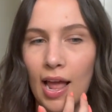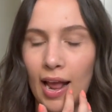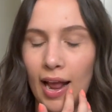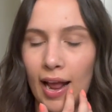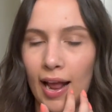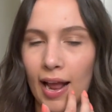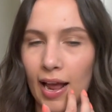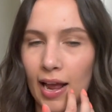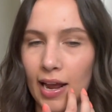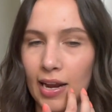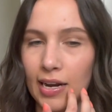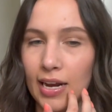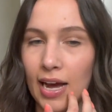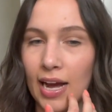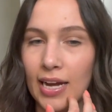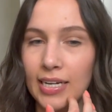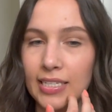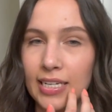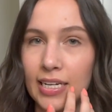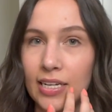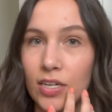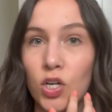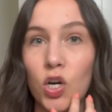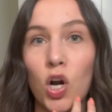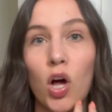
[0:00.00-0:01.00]
and I
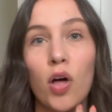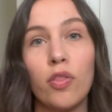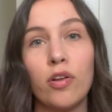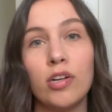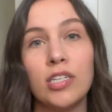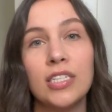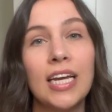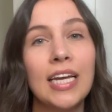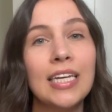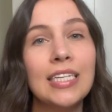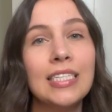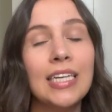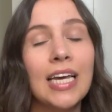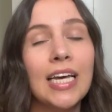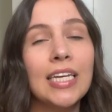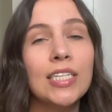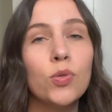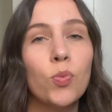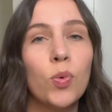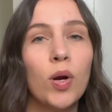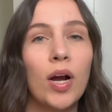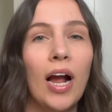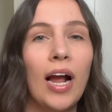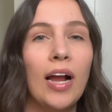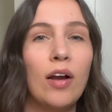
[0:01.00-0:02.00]
did an author taste test
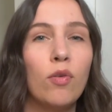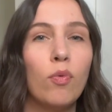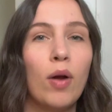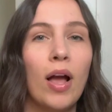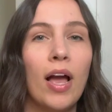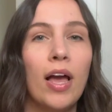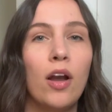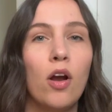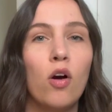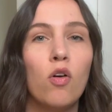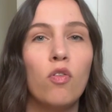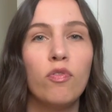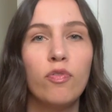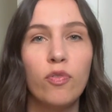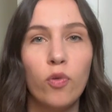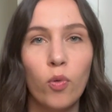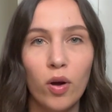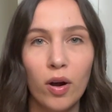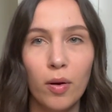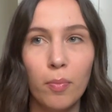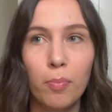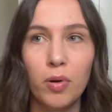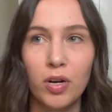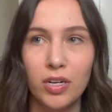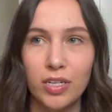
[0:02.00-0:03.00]
where I read
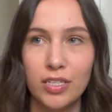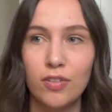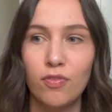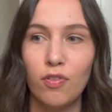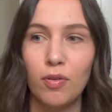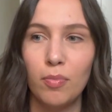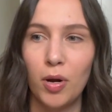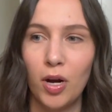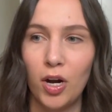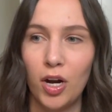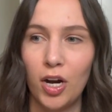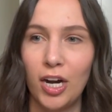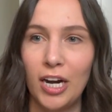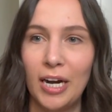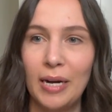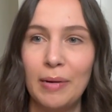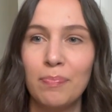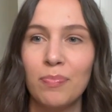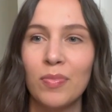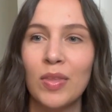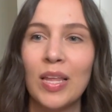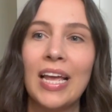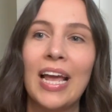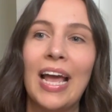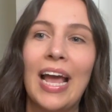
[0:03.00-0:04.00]
4 books from her,
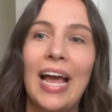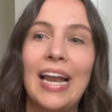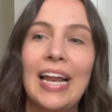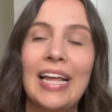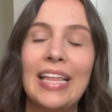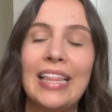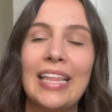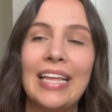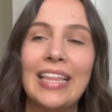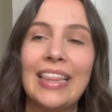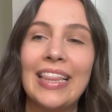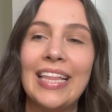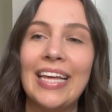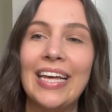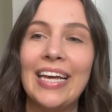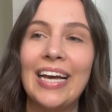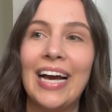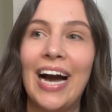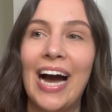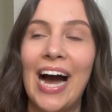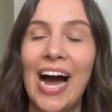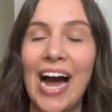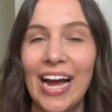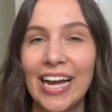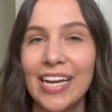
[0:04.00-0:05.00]
and I think the
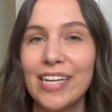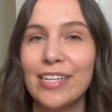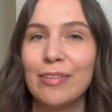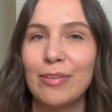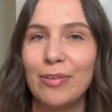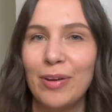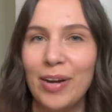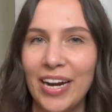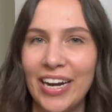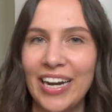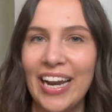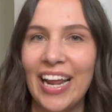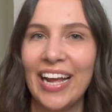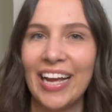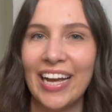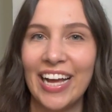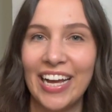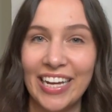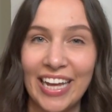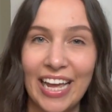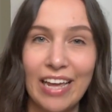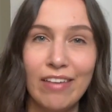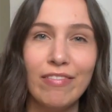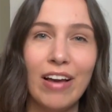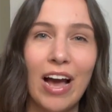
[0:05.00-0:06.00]
highest rating I
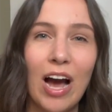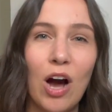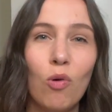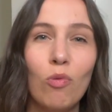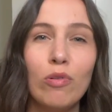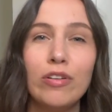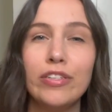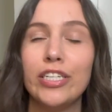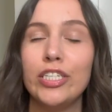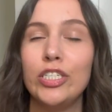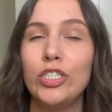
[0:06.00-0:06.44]
gave out was a